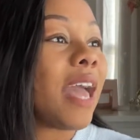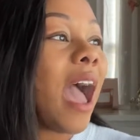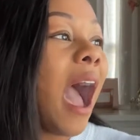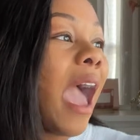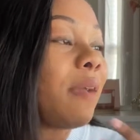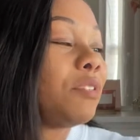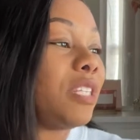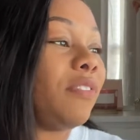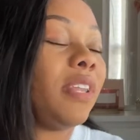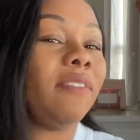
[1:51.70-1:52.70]
I am just
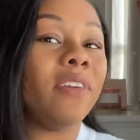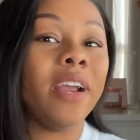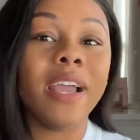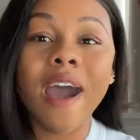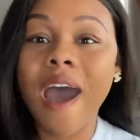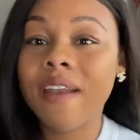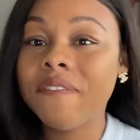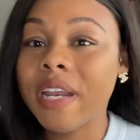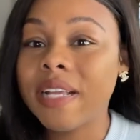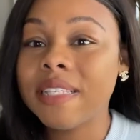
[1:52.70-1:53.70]
feeling very
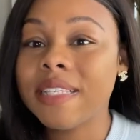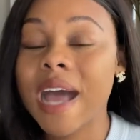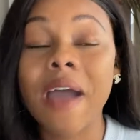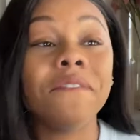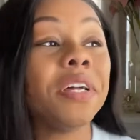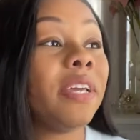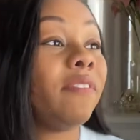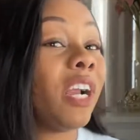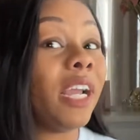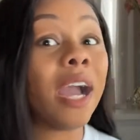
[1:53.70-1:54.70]
confident. I'm feeling
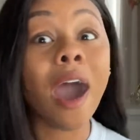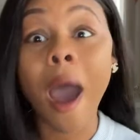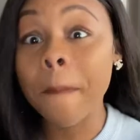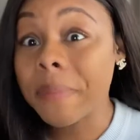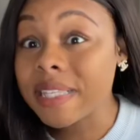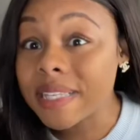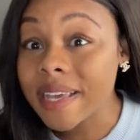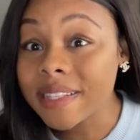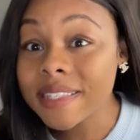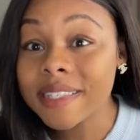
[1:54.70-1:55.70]
very
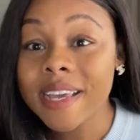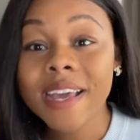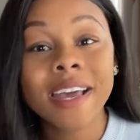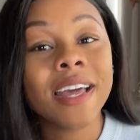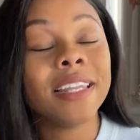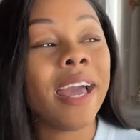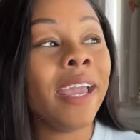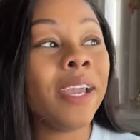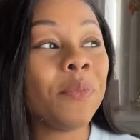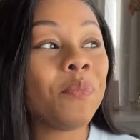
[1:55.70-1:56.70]
competent.
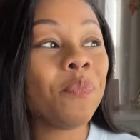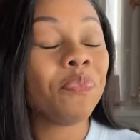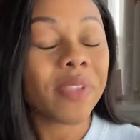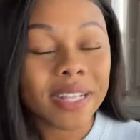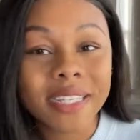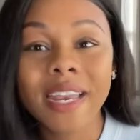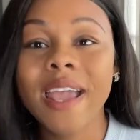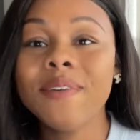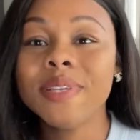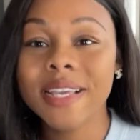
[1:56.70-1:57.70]
Like today
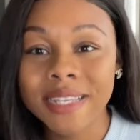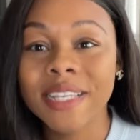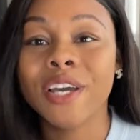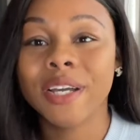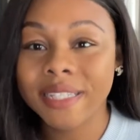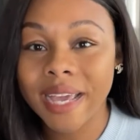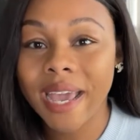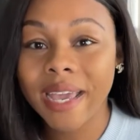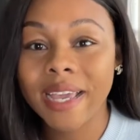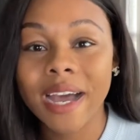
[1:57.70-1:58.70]
is a good
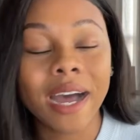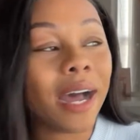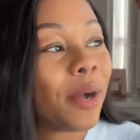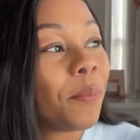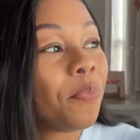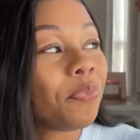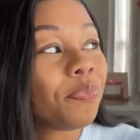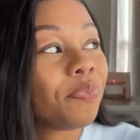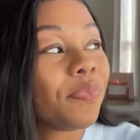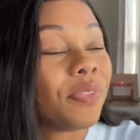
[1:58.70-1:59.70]
day.
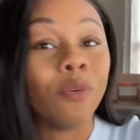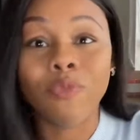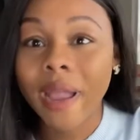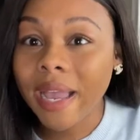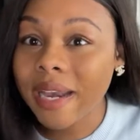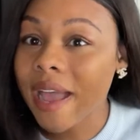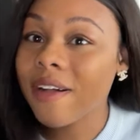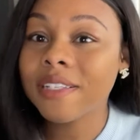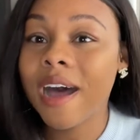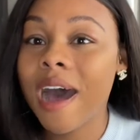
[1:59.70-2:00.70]
The rain
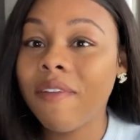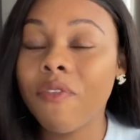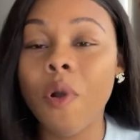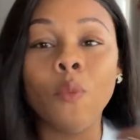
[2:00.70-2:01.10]
held off.